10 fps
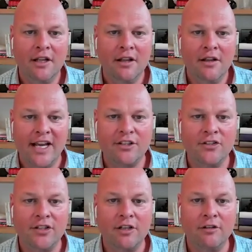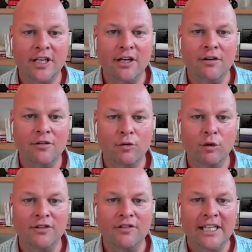Thanks also to Clio, the
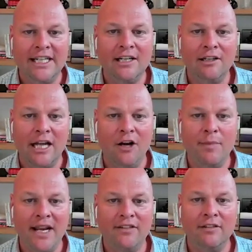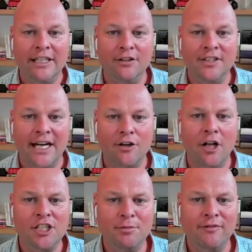world's leading cloud-based legal
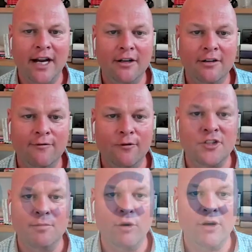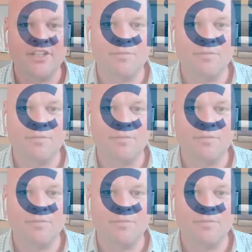technology provider, for supporting this